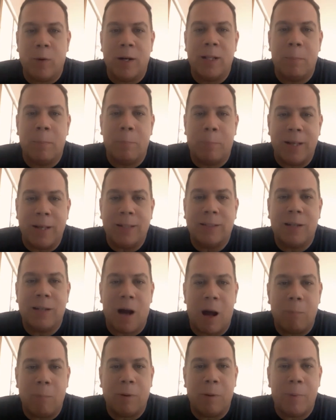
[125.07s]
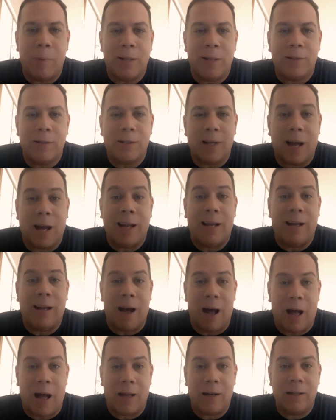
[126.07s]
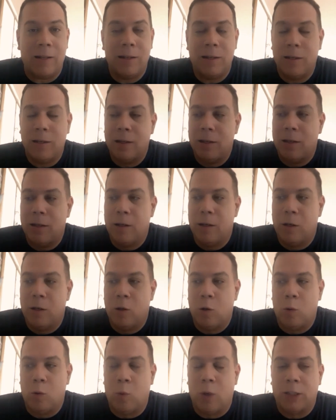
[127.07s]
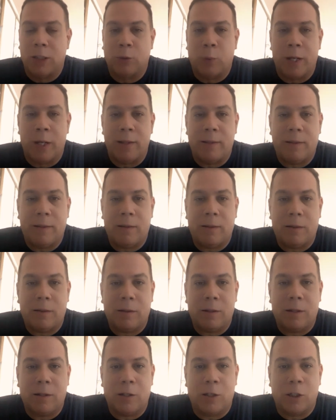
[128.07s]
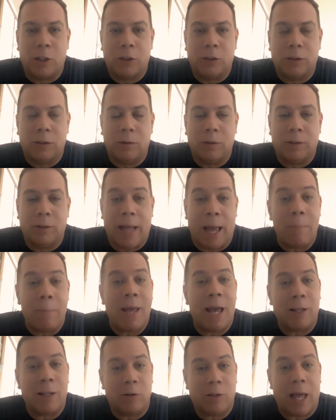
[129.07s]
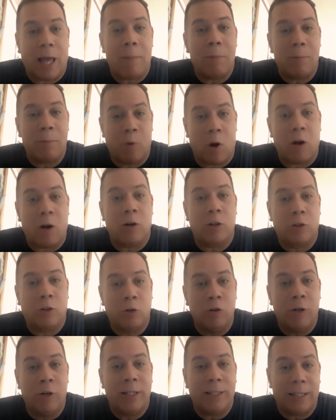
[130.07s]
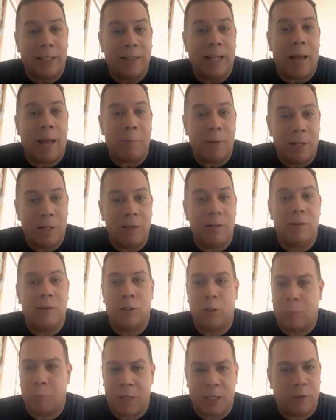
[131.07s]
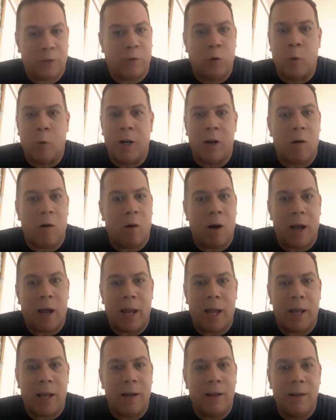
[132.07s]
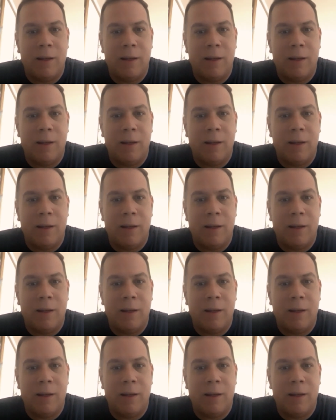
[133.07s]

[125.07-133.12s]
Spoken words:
the best compliments I got was when because Tammy brought her students and Tammy speaks fluent Hawaiian.